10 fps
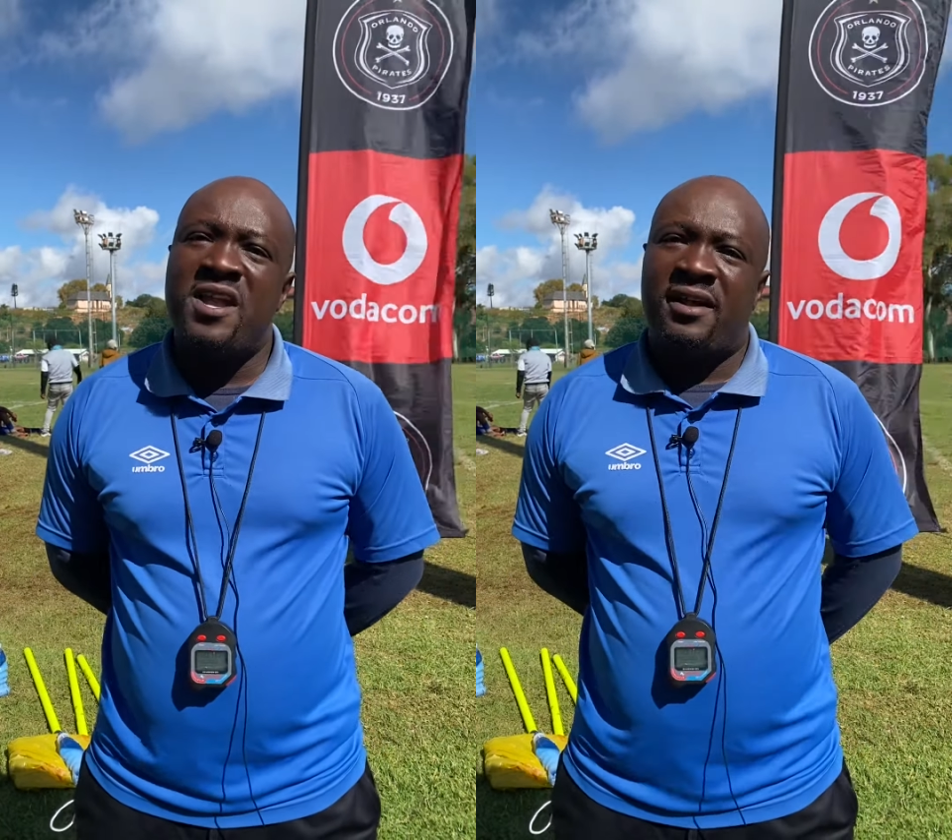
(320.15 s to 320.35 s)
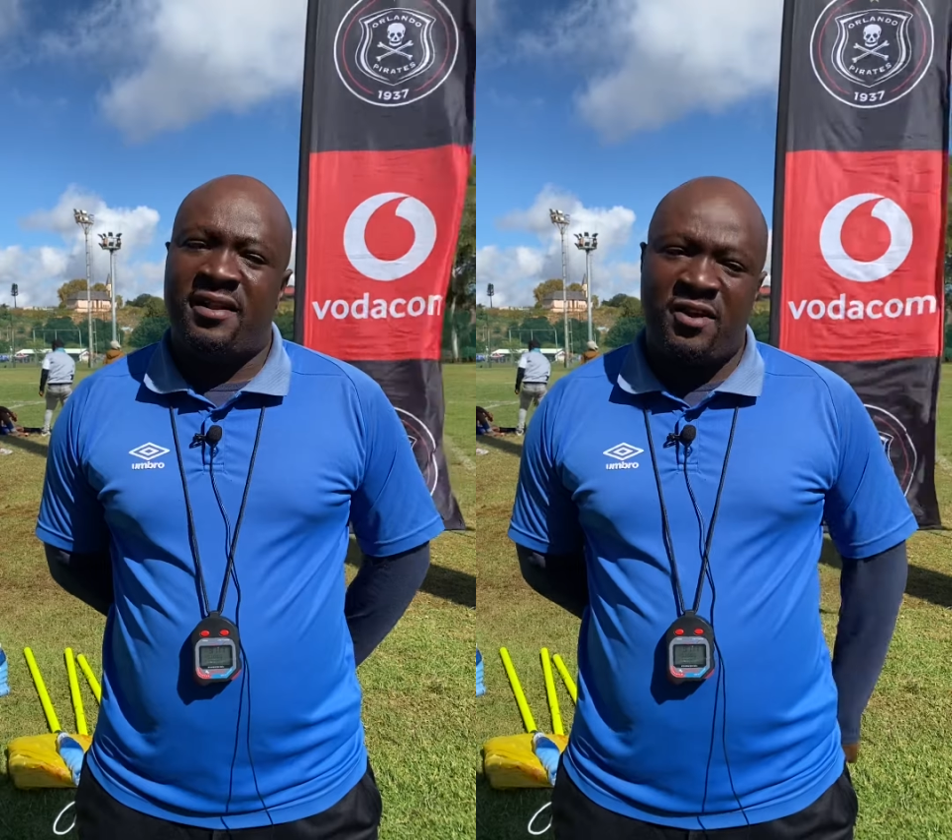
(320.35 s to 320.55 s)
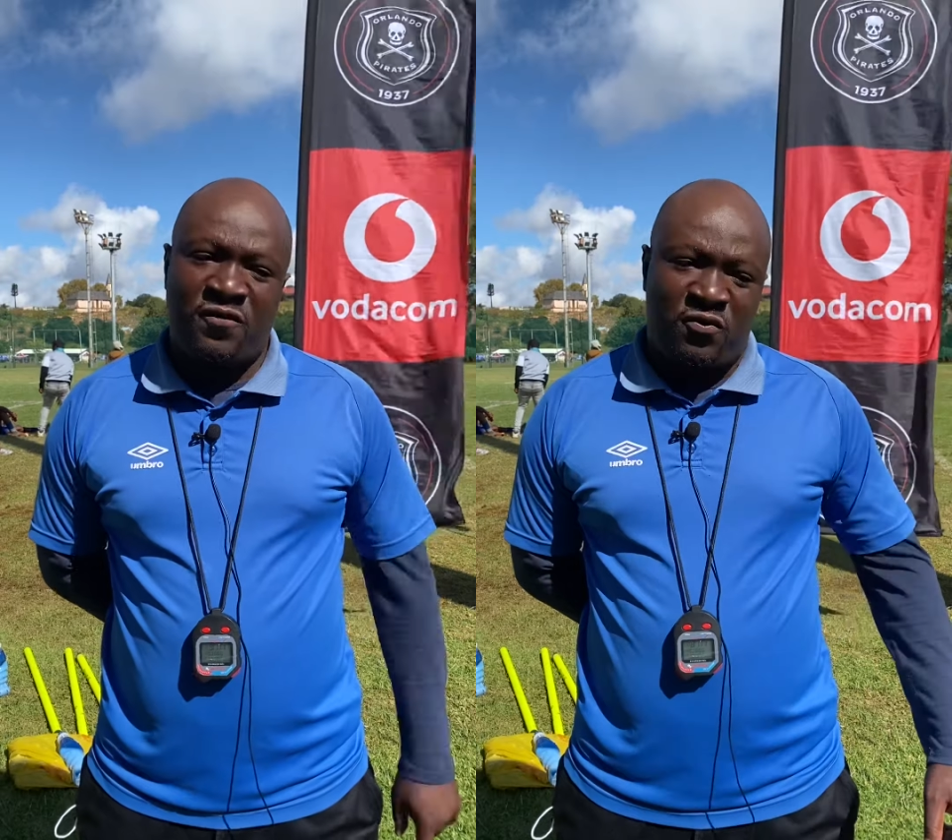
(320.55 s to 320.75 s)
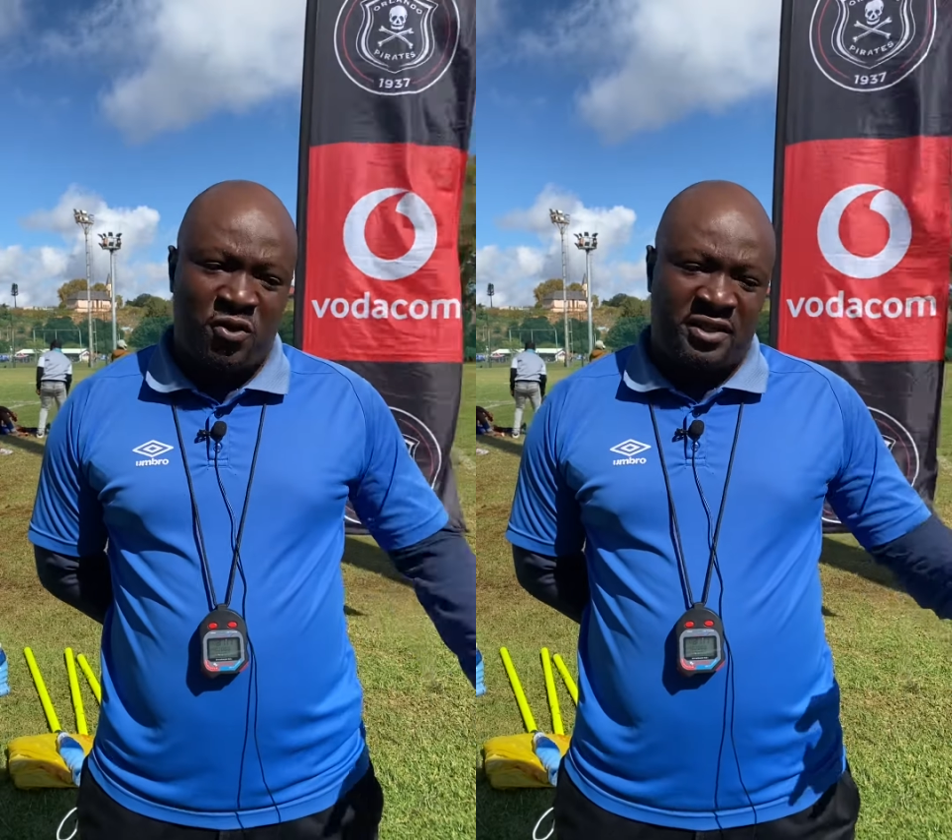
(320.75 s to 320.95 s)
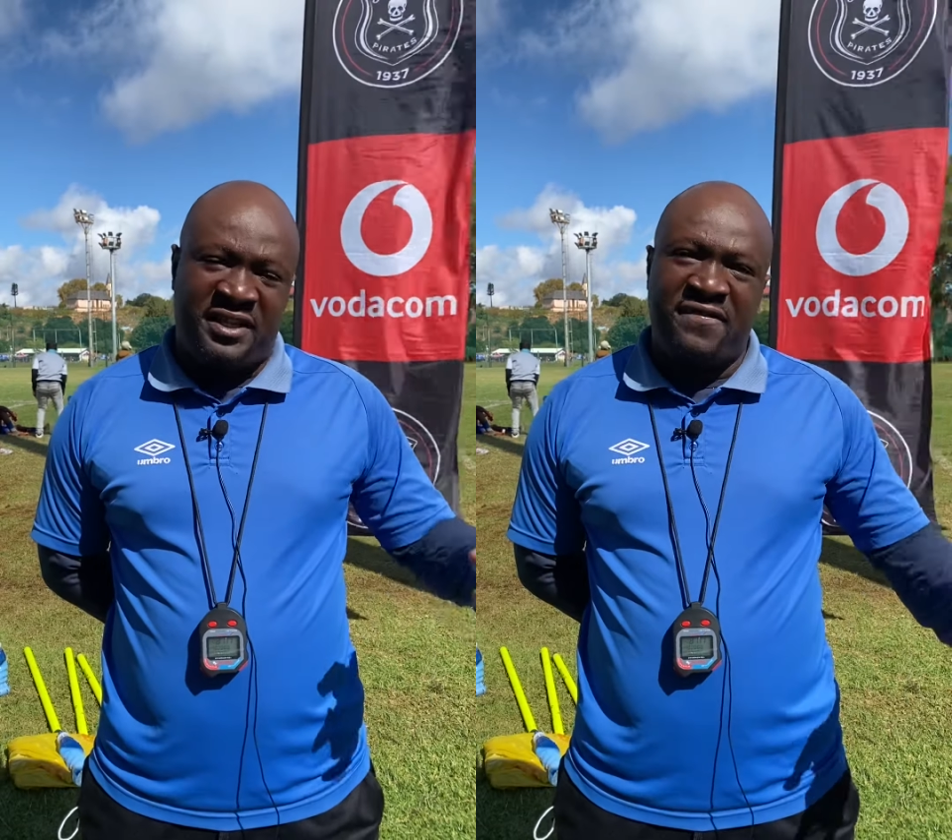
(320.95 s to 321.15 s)
And then we've
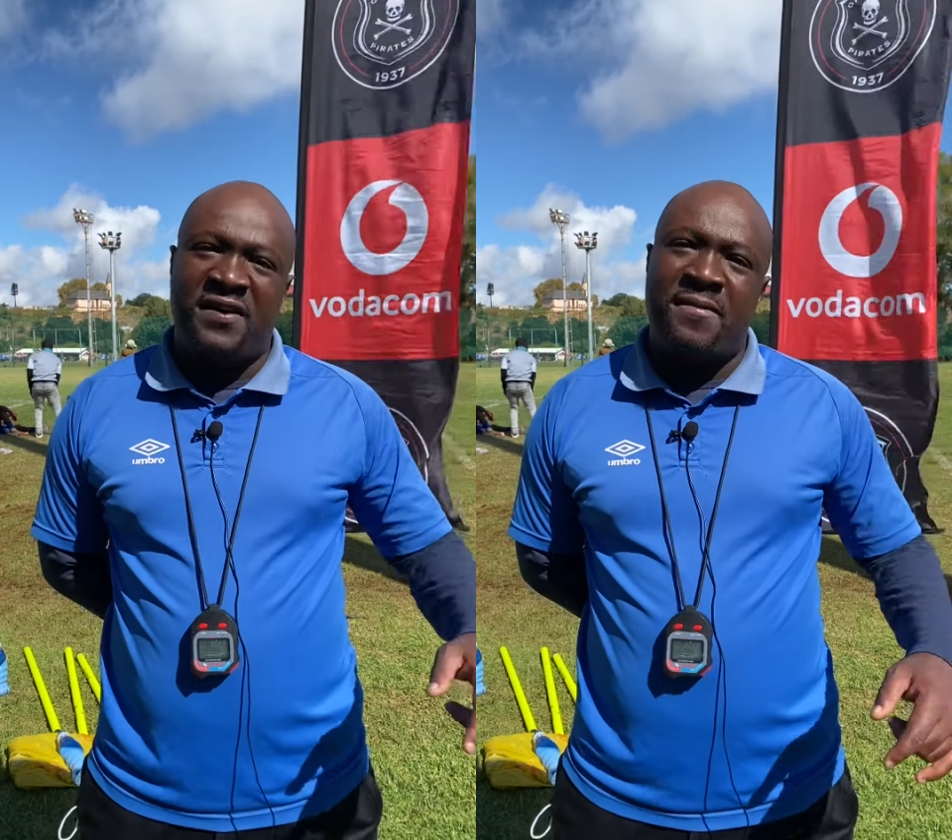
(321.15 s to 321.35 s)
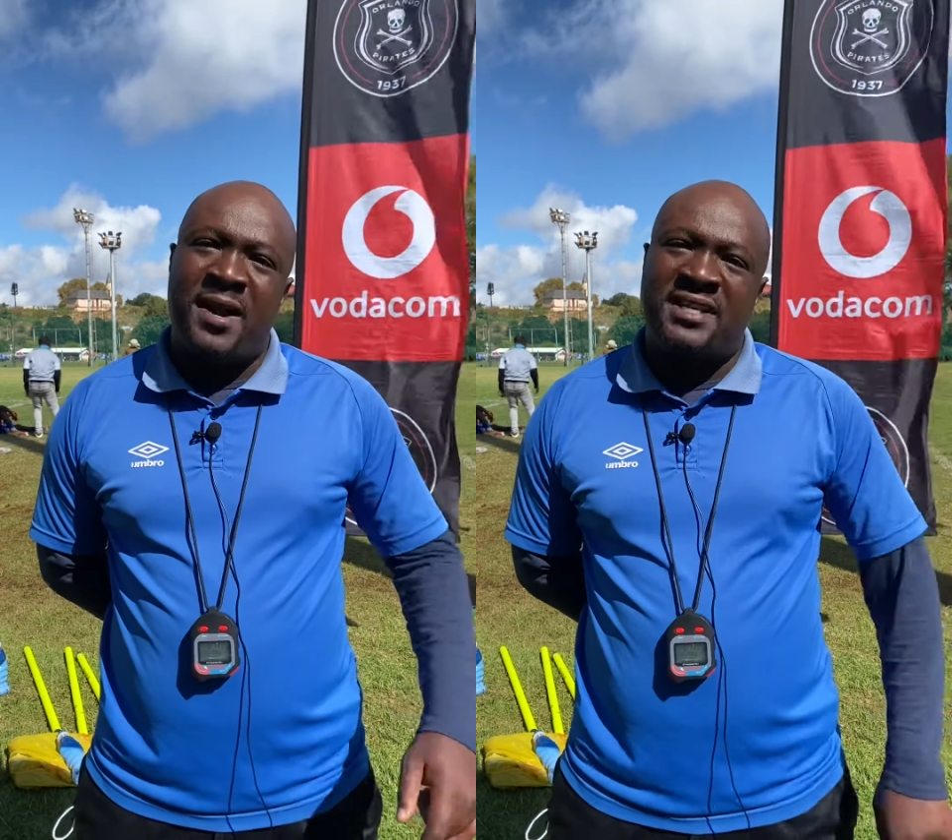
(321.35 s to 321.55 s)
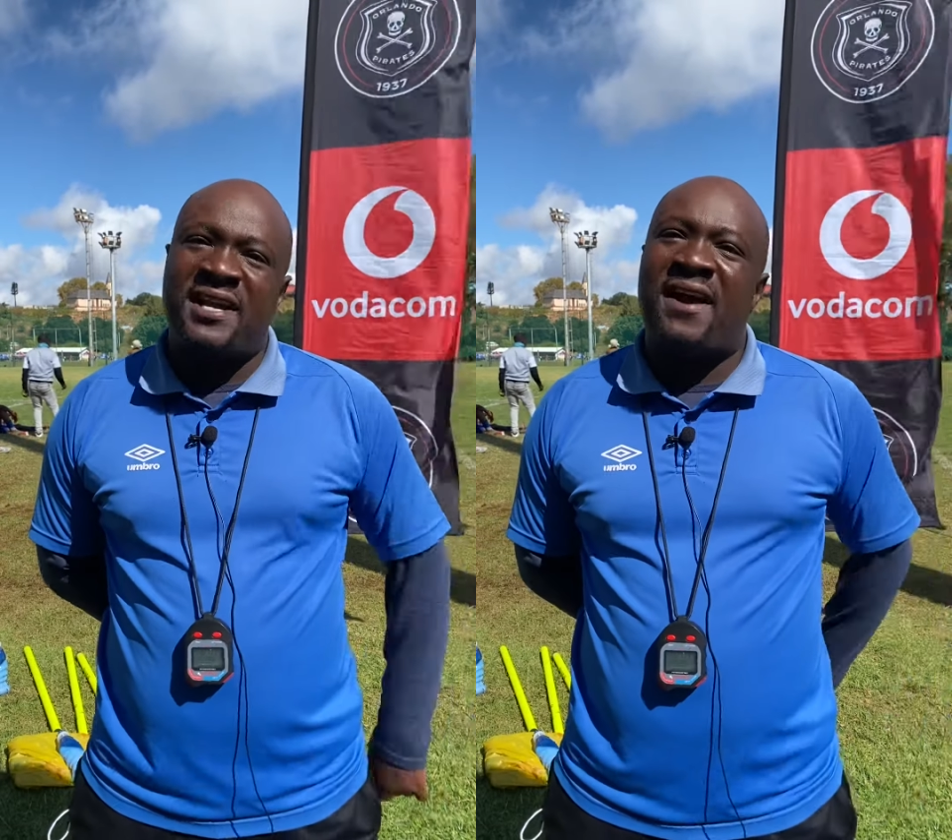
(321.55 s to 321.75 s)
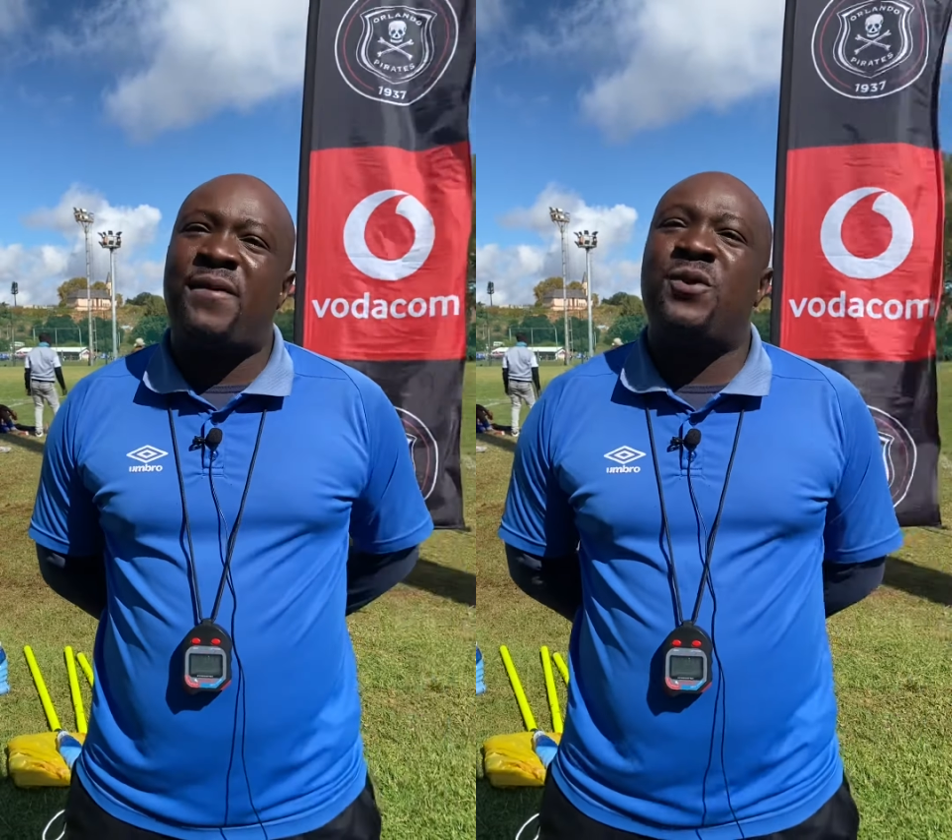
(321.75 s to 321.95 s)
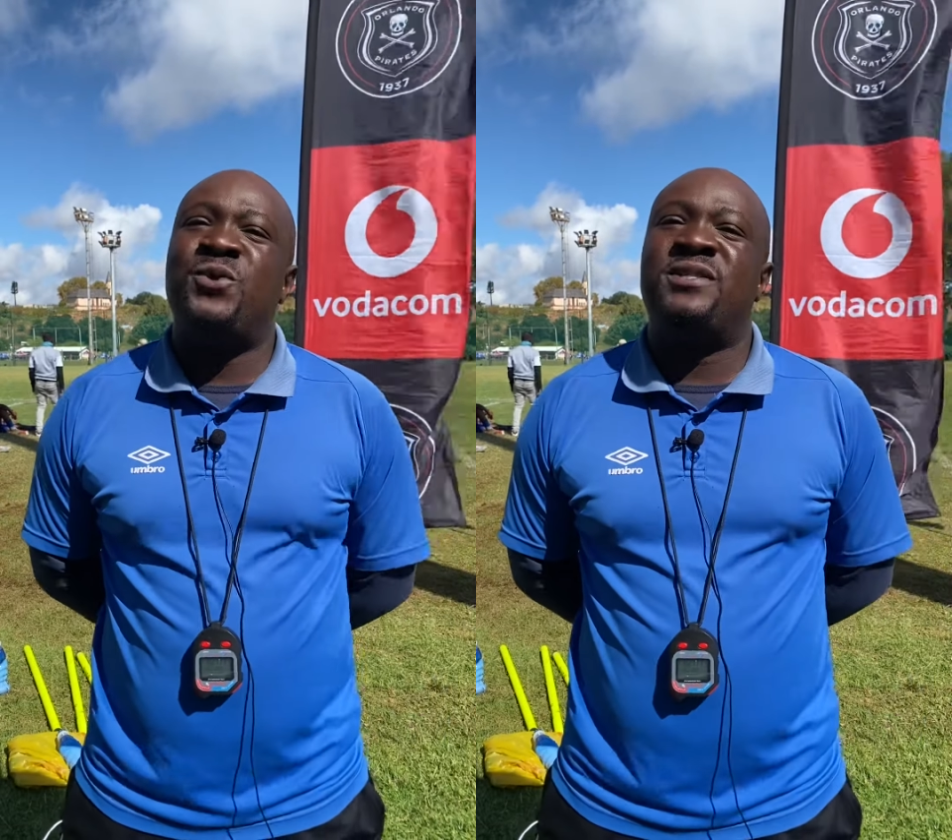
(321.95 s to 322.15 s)
got Given
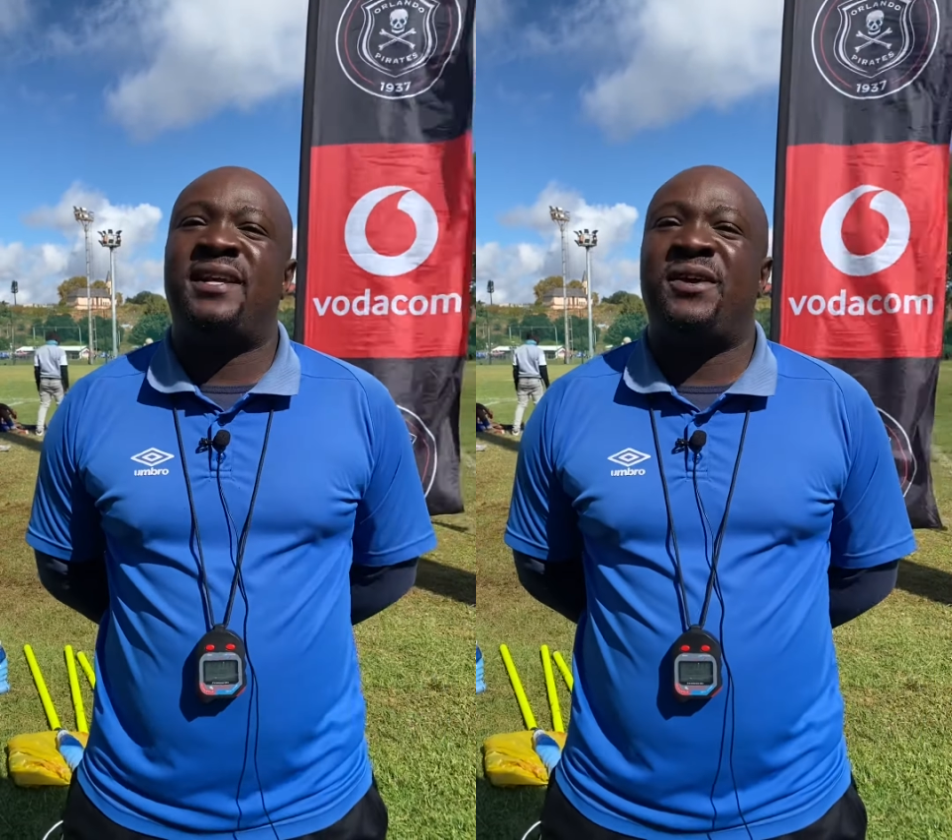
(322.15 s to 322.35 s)
Machawa who's the,